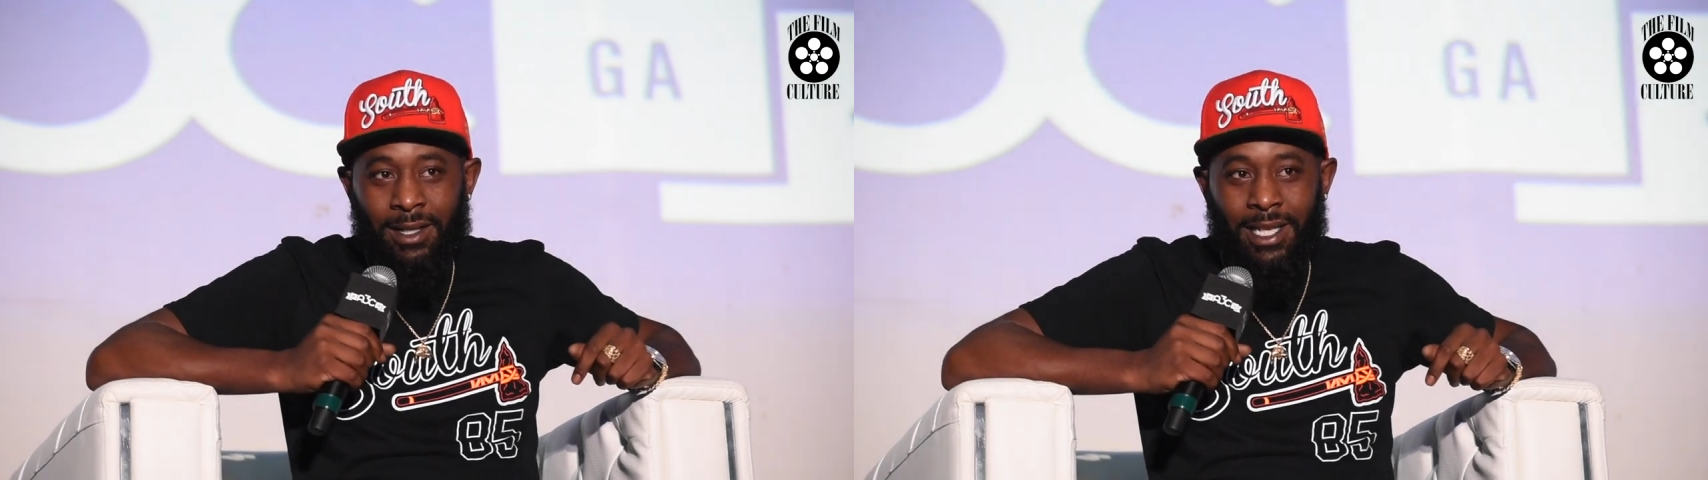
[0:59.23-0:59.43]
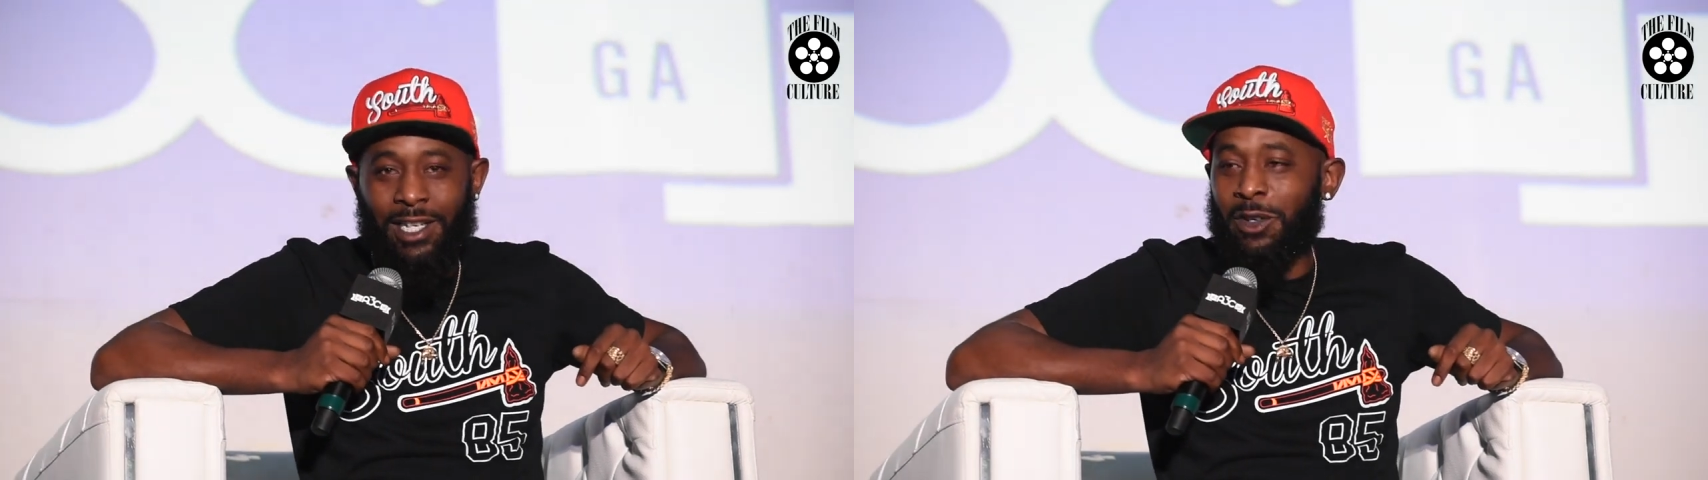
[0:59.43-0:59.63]

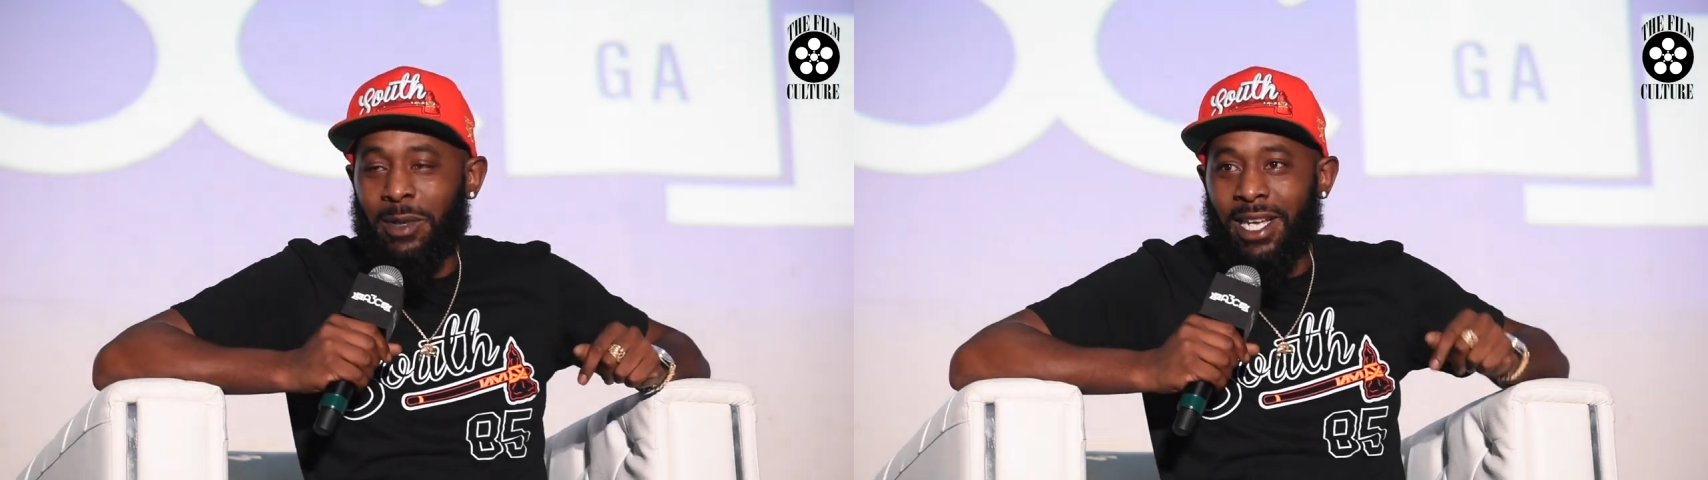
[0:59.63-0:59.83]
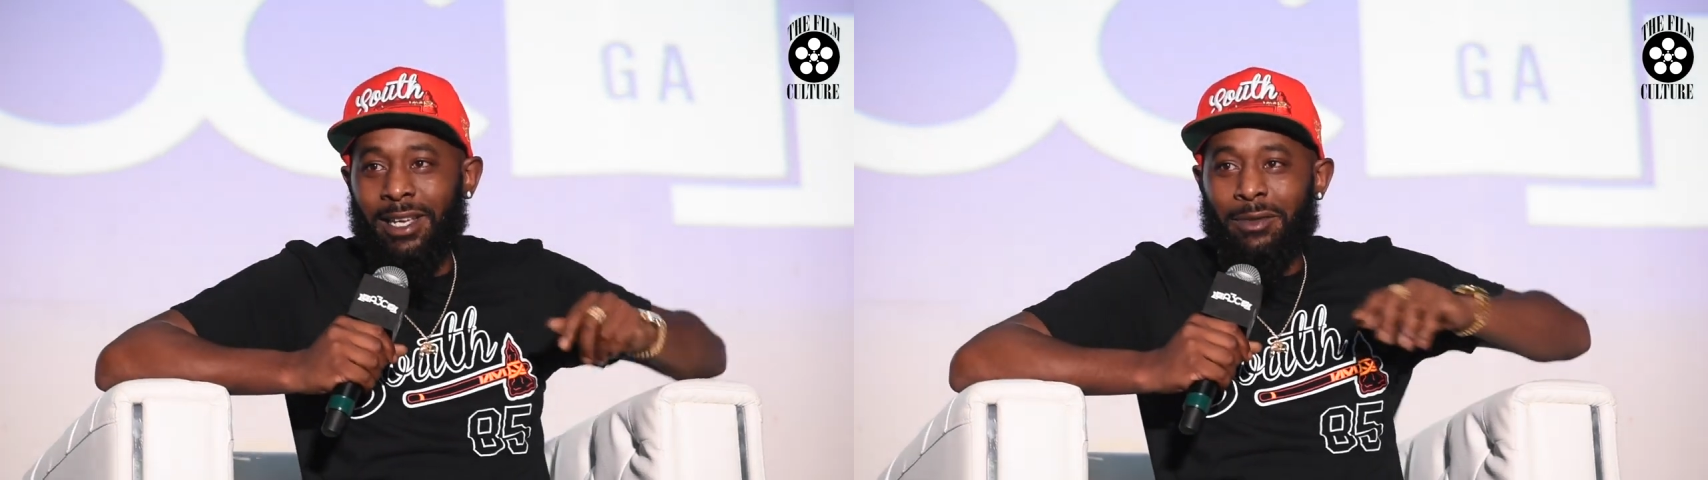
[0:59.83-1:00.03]
Like
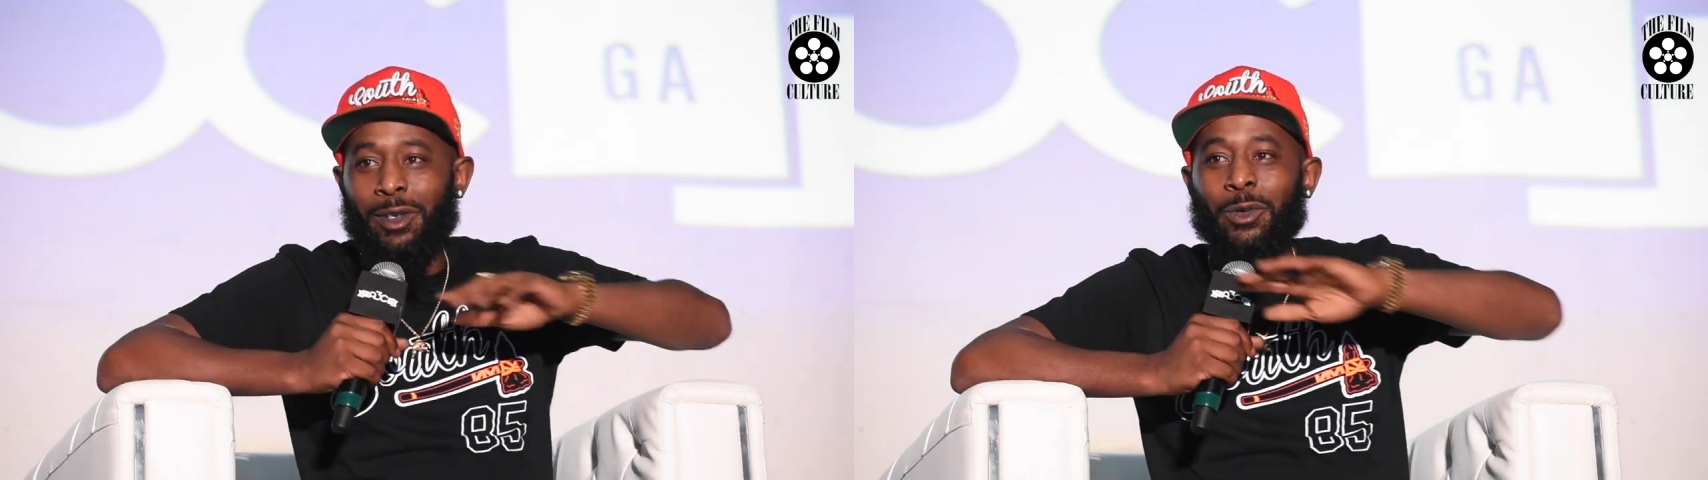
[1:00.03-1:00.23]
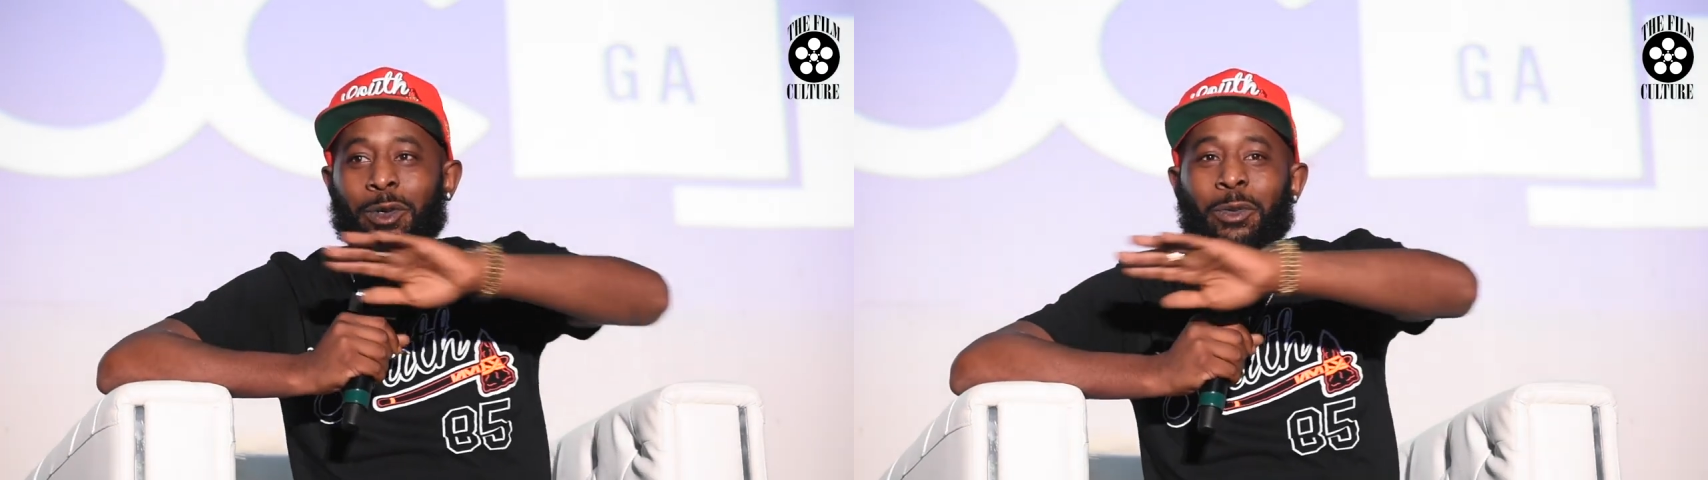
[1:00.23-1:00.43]
nobody
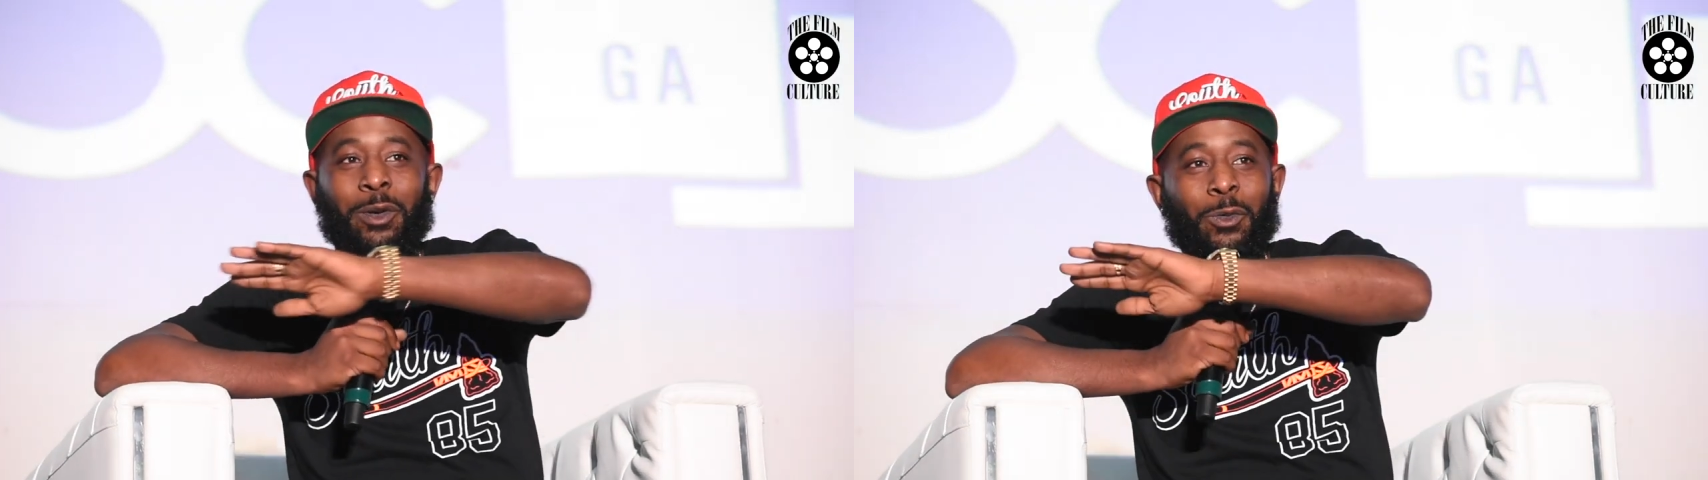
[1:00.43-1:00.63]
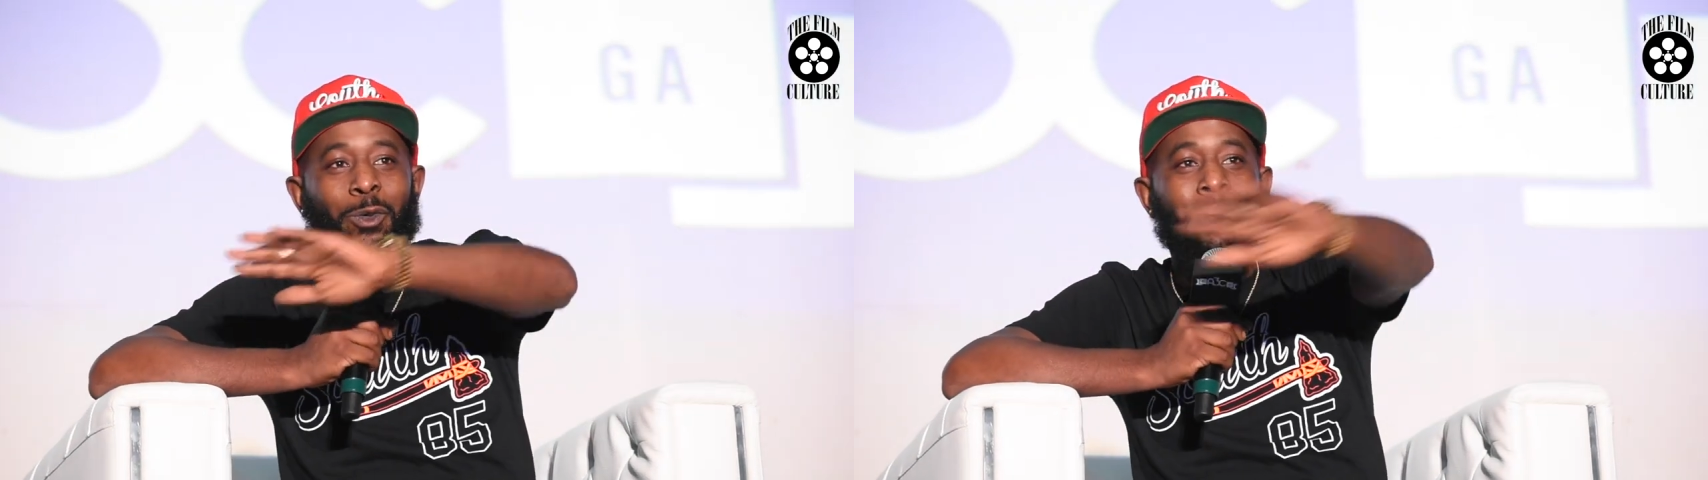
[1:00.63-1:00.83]
even knew who we